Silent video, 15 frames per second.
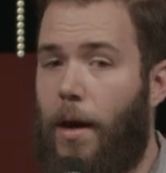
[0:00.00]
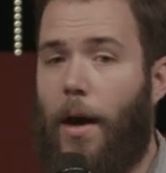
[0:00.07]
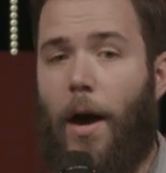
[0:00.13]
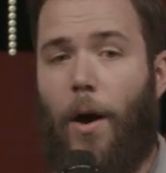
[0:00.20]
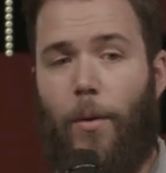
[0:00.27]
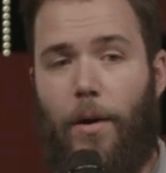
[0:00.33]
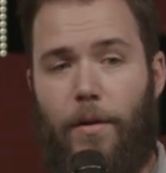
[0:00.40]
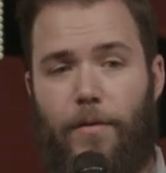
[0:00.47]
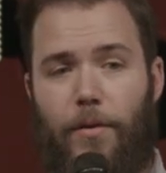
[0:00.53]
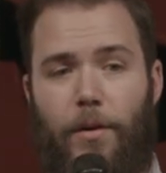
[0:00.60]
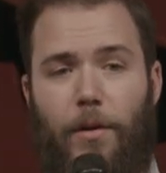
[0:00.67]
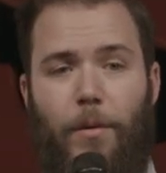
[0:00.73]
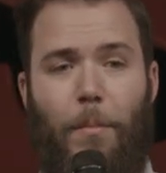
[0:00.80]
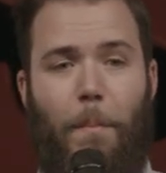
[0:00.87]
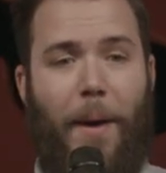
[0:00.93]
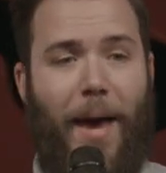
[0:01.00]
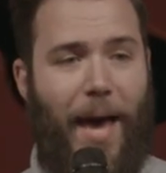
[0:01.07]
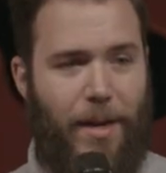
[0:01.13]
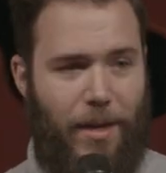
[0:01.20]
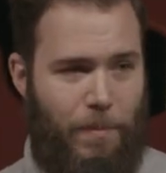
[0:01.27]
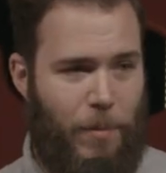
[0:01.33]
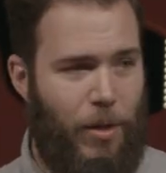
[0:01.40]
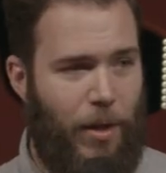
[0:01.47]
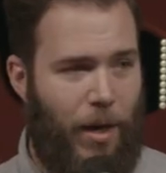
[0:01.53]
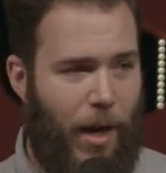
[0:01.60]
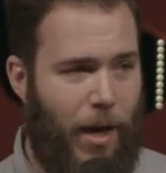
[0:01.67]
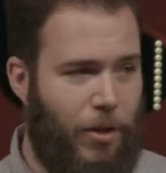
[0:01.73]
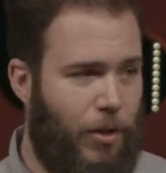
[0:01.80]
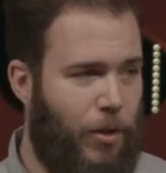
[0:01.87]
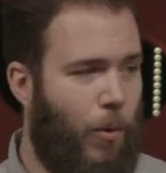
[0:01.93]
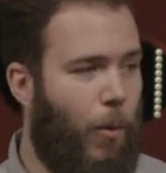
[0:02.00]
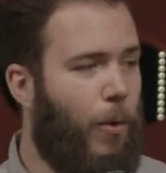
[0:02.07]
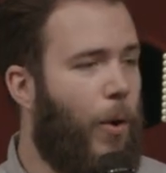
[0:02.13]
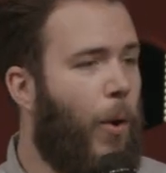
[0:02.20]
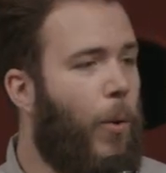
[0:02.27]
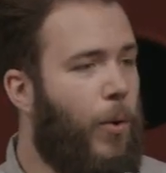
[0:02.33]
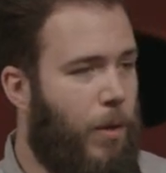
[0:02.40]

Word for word: However, bad communication or no